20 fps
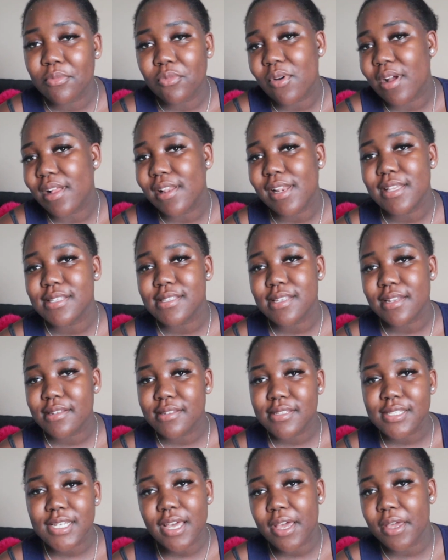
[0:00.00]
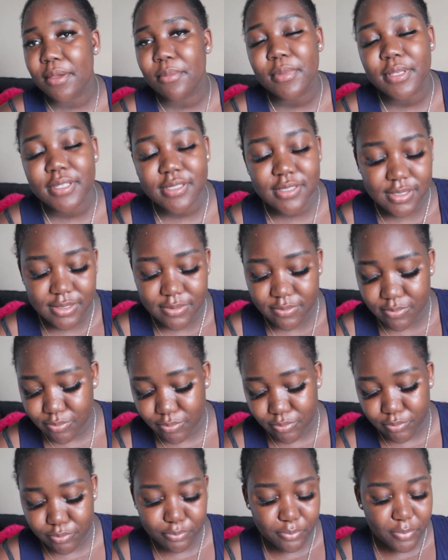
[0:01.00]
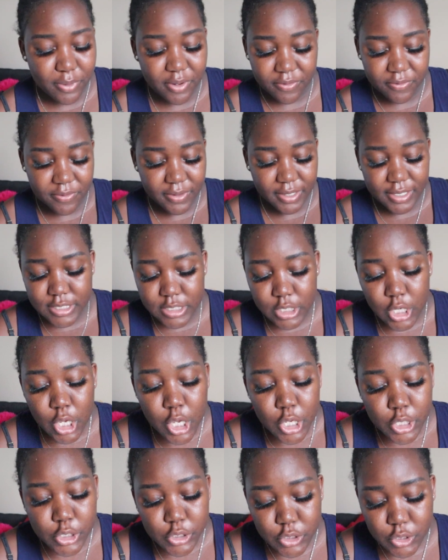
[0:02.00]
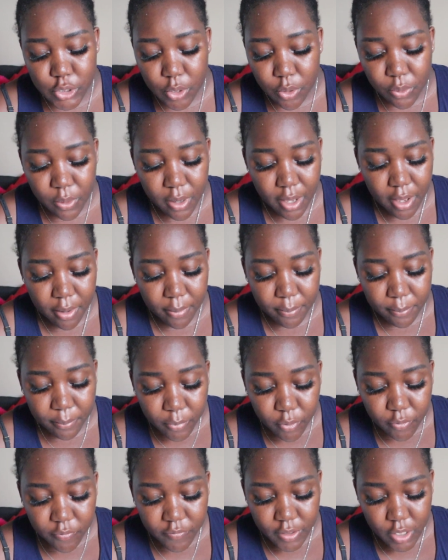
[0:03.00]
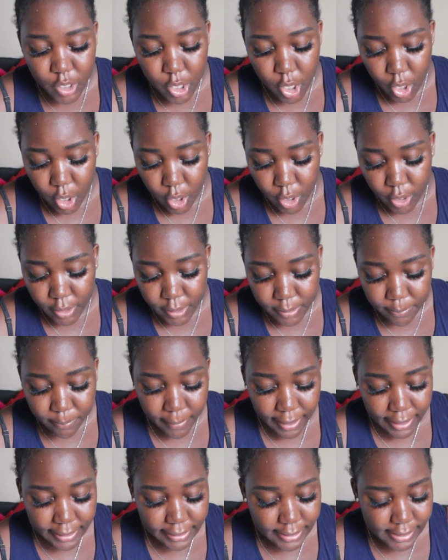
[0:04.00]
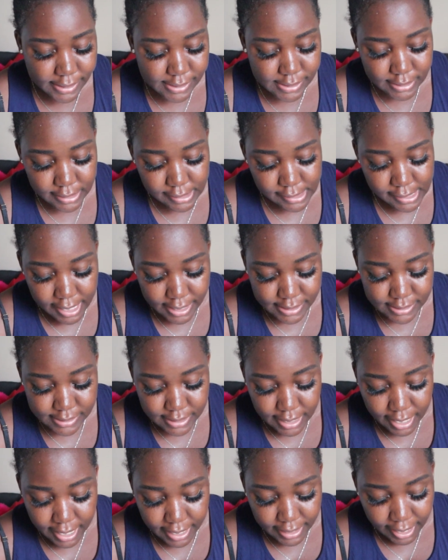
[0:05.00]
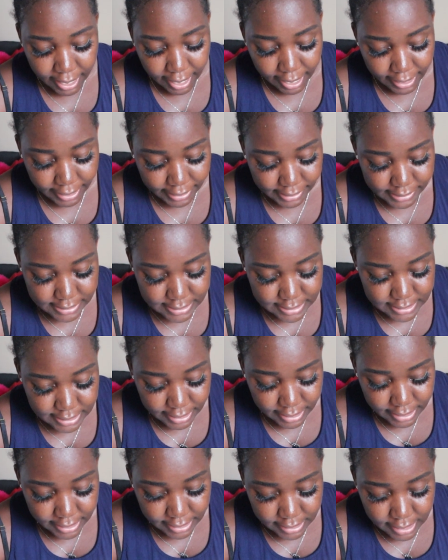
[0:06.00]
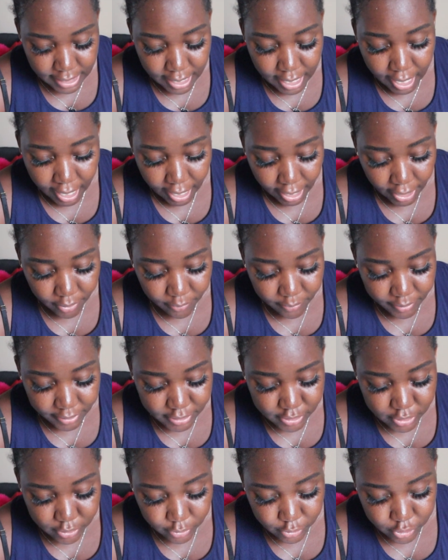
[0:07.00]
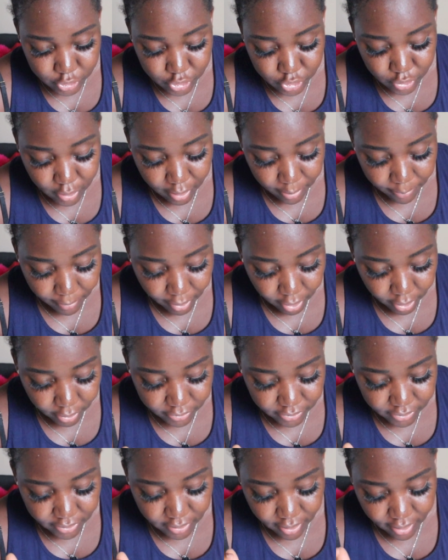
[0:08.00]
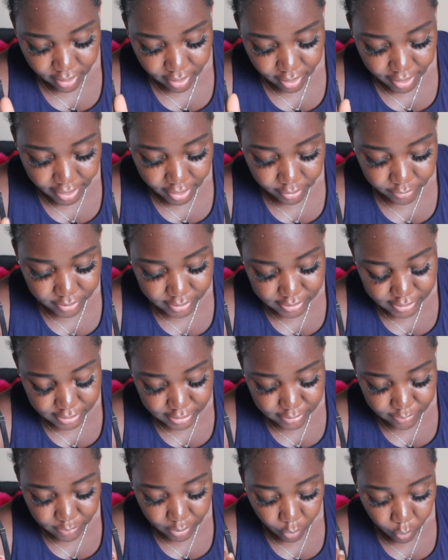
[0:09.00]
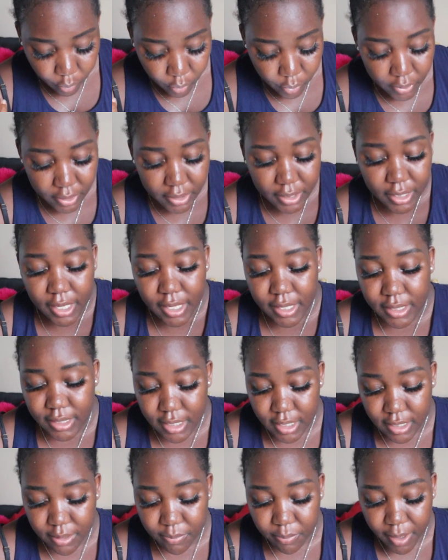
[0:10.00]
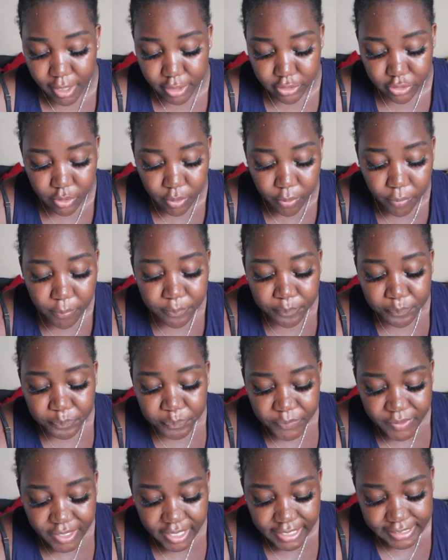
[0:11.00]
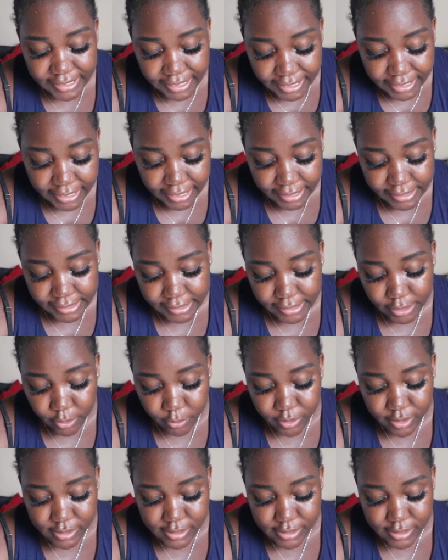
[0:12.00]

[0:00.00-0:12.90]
one class at a time? Is perfect. So moving on, my next class that I did, I already told you about the health assessment 1 and then patho, and then I did health